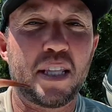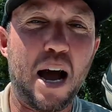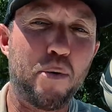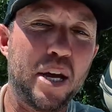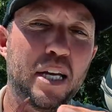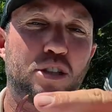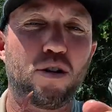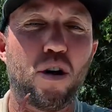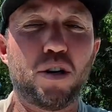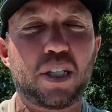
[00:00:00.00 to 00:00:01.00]
That way his
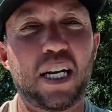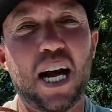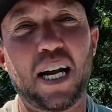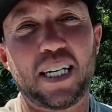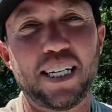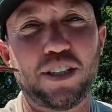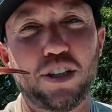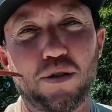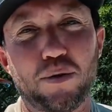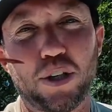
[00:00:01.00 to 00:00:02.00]
claws cannot get
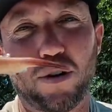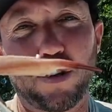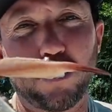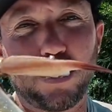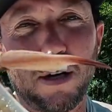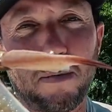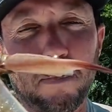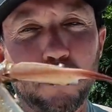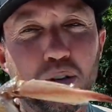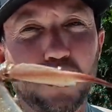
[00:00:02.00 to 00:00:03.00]
to you when you're going to go snip
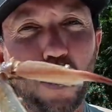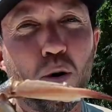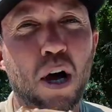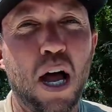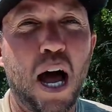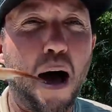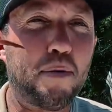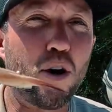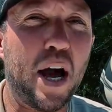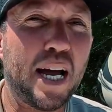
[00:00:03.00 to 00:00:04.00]
them. So I'm
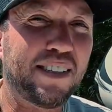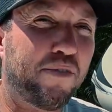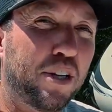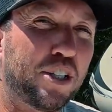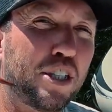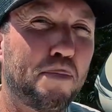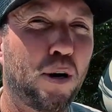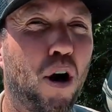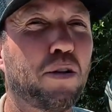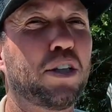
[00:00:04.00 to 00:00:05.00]
gonna go ahead and finish
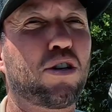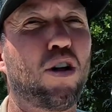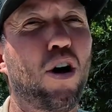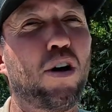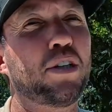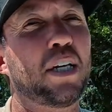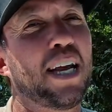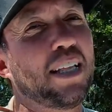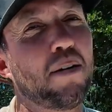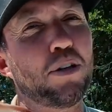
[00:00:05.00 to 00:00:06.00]
snipping all these claws,
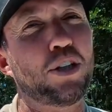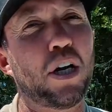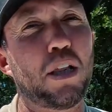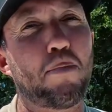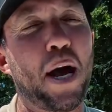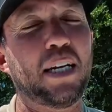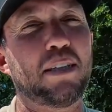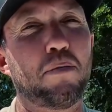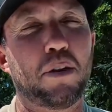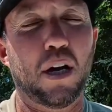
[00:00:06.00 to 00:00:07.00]
and then I'm gonna show you
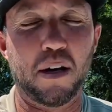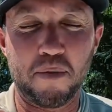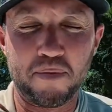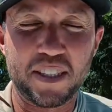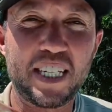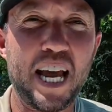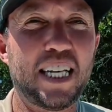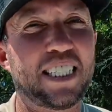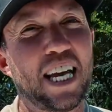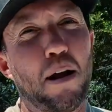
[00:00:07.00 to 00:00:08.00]
the
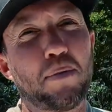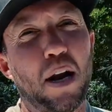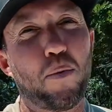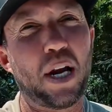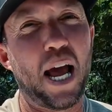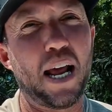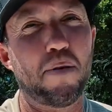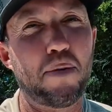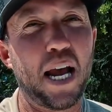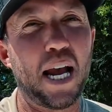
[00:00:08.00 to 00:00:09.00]
tank setup that I went ahead
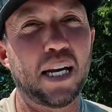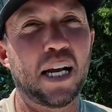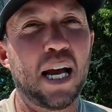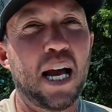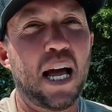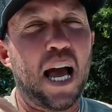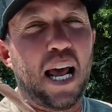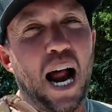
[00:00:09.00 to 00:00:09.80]
and made, and